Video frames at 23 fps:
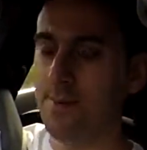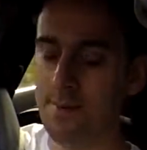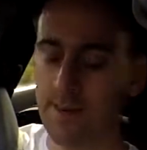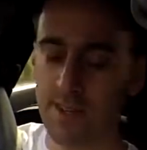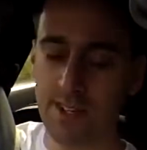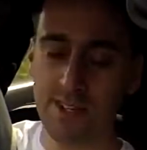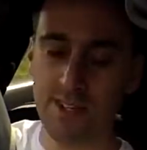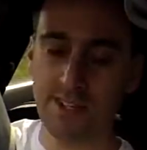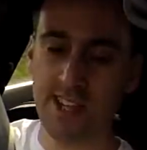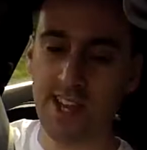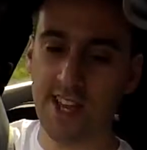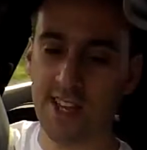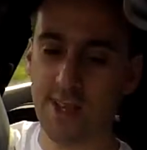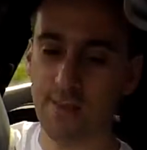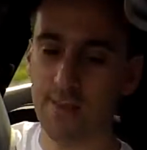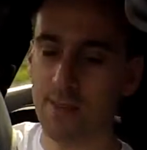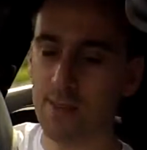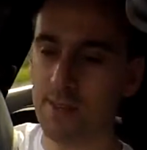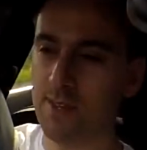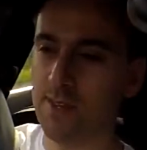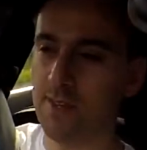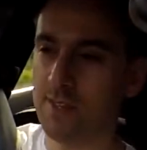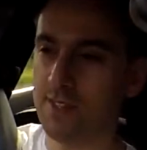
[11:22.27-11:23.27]
It's taken
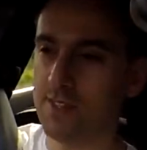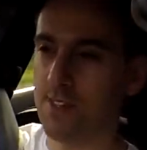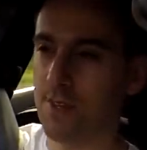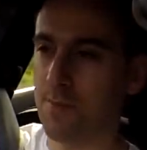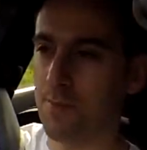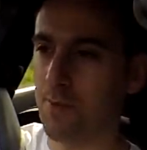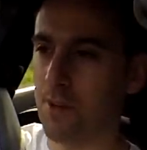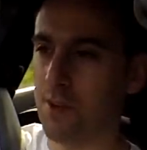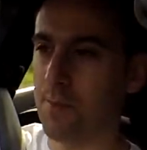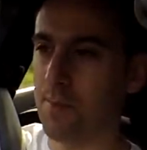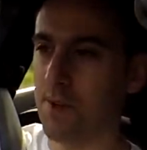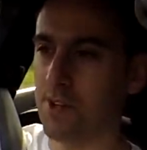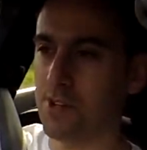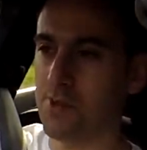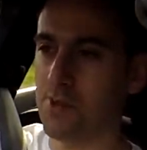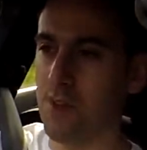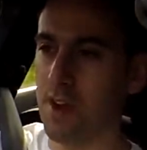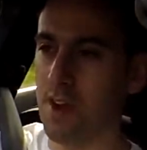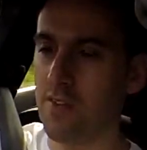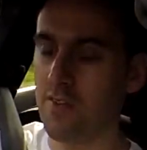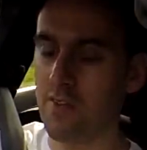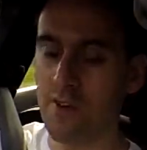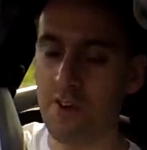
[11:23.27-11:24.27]
me to pretty much
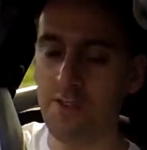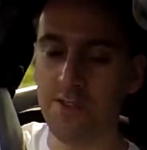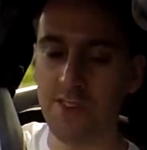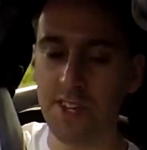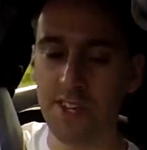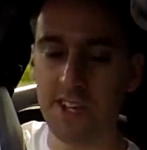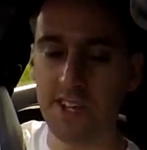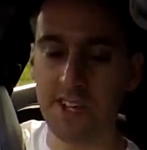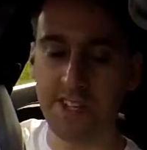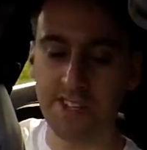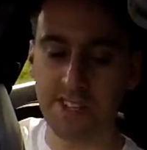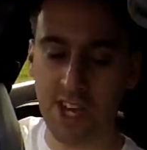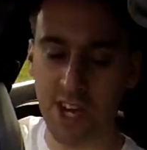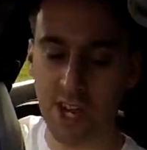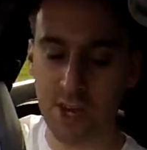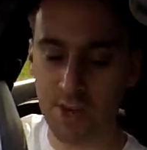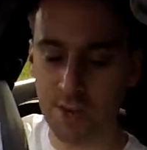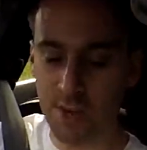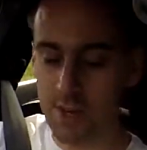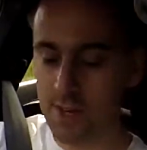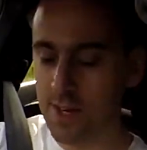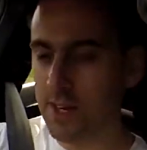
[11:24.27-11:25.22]
wherever I've needed to go.